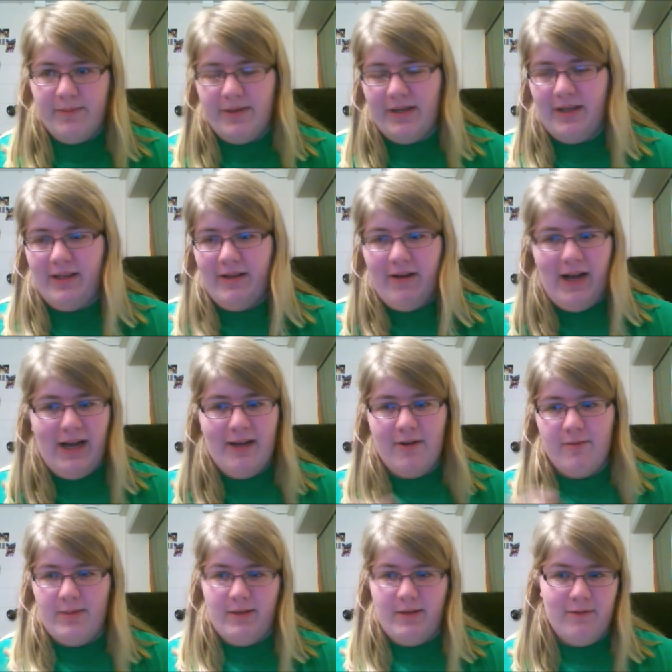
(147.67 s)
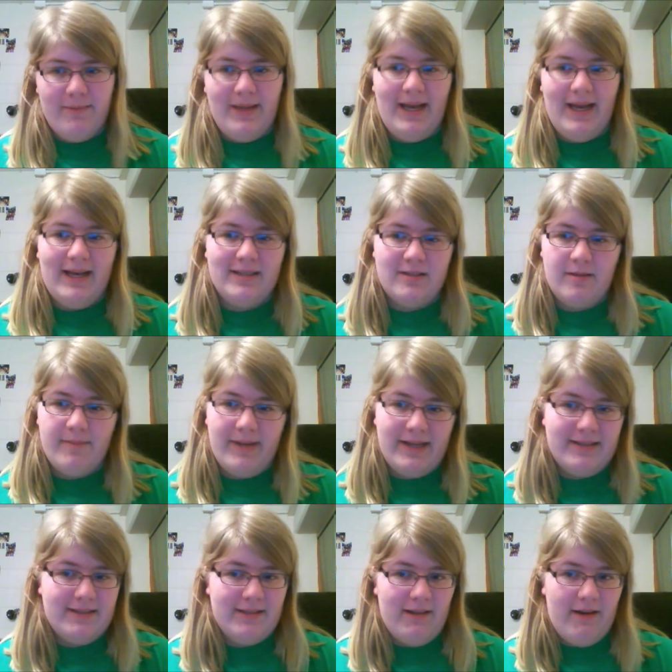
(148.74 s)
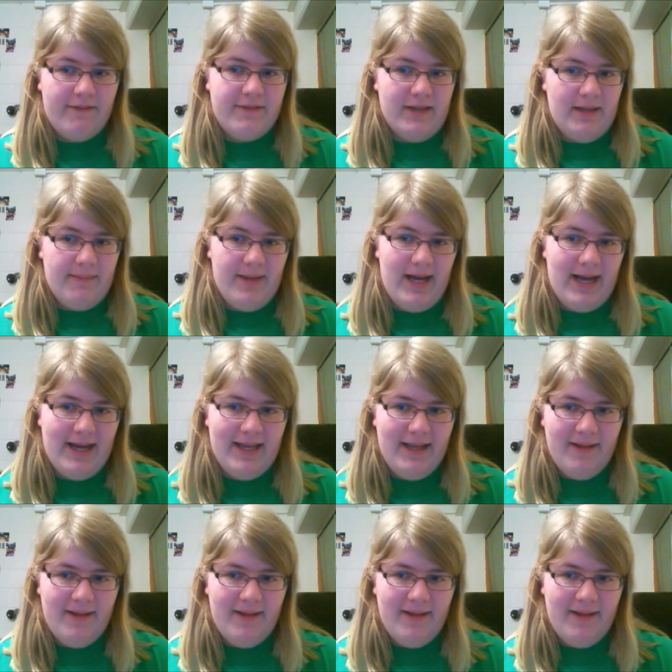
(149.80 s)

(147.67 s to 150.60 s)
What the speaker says: but neither I or my roommate has our beds lofted up high.